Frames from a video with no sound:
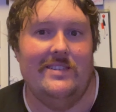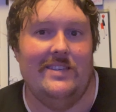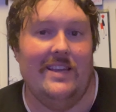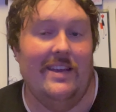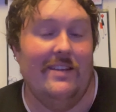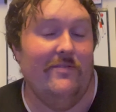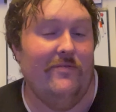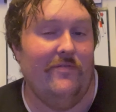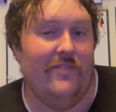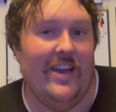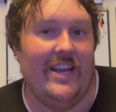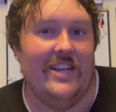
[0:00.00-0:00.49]

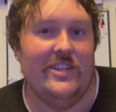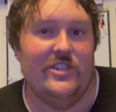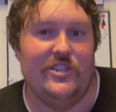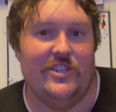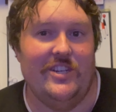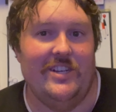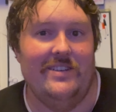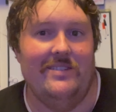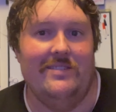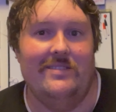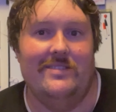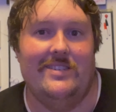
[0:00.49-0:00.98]
and face
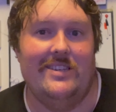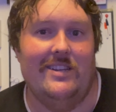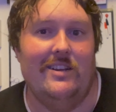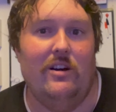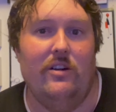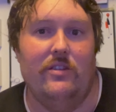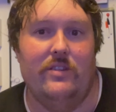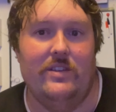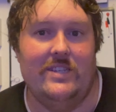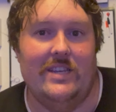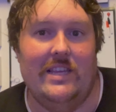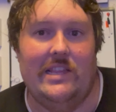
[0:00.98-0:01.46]
shields and
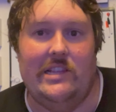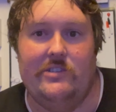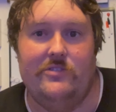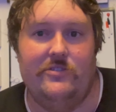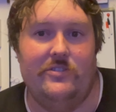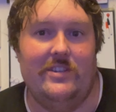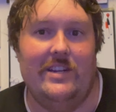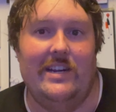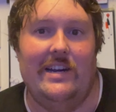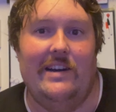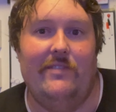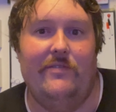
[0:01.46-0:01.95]
all this other
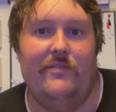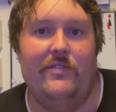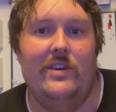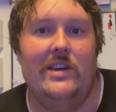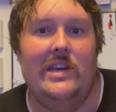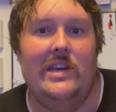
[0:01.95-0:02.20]
stuff.